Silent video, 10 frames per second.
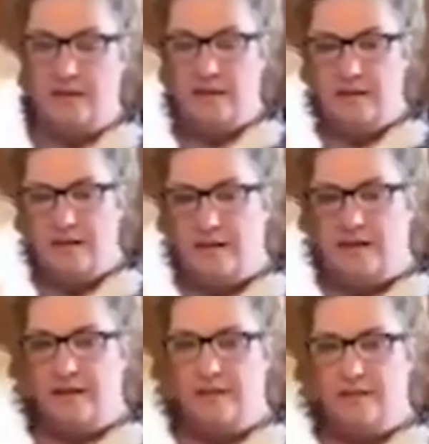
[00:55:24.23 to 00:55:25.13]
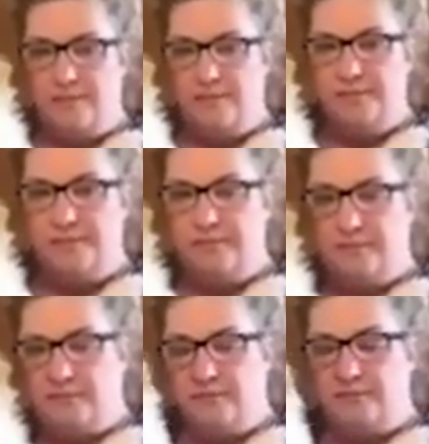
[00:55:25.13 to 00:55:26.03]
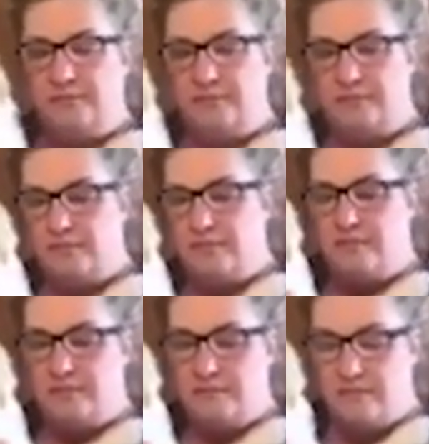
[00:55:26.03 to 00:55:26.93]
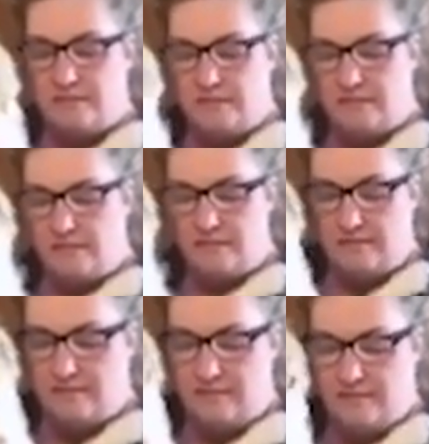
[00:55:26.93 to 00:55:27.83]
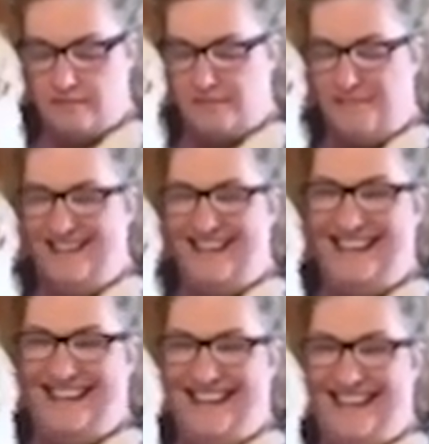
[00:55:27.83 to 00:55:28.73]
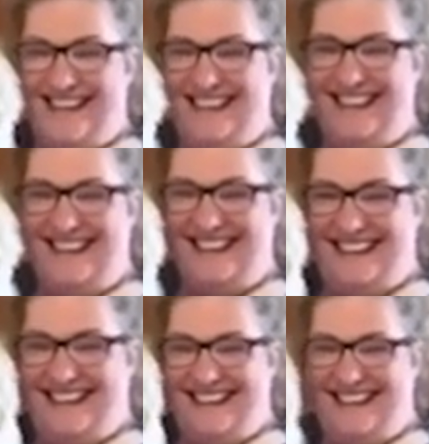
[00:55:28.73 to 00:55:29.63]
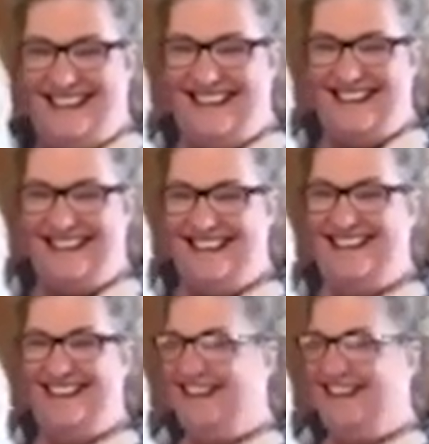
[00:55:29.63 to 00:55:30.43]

(silent)